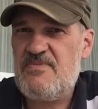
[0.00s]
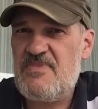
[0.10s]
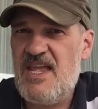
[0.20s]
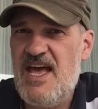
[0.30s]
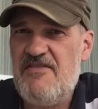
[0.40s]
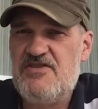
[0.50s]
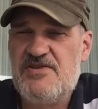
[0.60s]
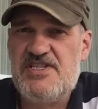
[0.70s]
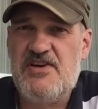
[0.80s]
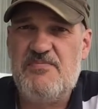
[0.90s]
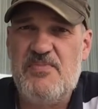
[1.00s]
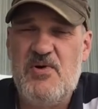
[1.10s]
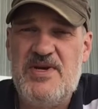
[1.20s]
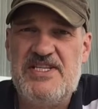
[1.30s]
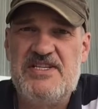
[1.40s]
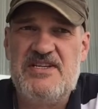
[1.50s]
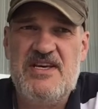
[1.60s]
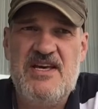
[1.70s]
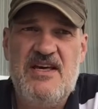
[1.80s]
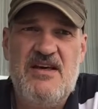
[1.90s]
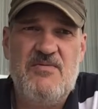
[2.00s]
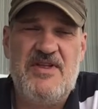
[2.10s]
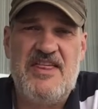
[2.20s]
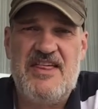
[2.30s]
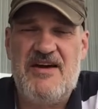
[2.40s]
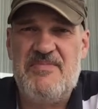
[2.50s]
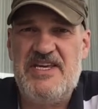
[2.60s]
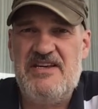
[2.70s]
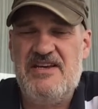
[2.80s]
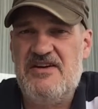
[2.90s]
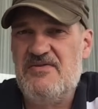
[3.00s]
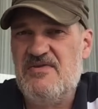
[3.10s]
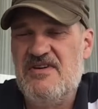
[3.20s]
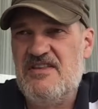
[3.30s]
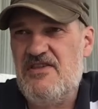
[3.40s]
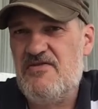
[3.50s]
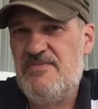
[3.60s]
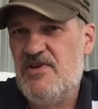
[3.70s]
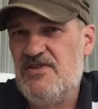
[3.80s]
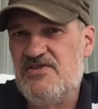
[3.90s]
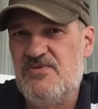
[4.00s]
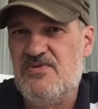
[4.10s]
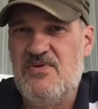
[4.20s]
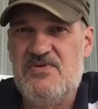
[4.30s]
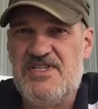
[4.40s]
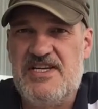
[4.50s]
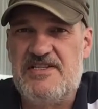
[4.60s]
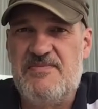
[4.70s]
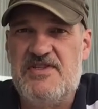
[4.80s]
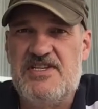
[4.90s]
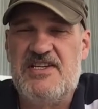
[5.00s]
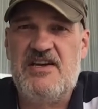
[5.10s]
after a certain point, whether that be 3 months or 6 months.